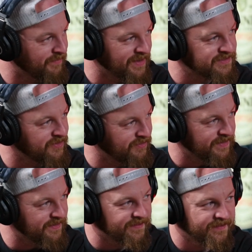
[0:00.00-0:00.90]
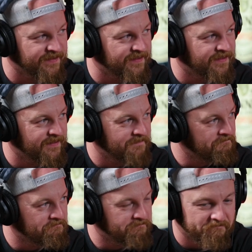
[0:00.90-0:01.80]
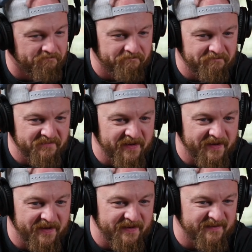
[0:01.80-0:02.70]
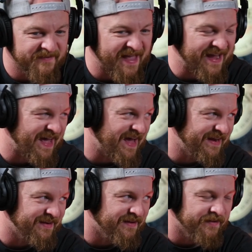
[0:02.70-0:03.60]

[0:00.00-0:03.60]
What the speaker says: of Bostonia, not kind. Not kind.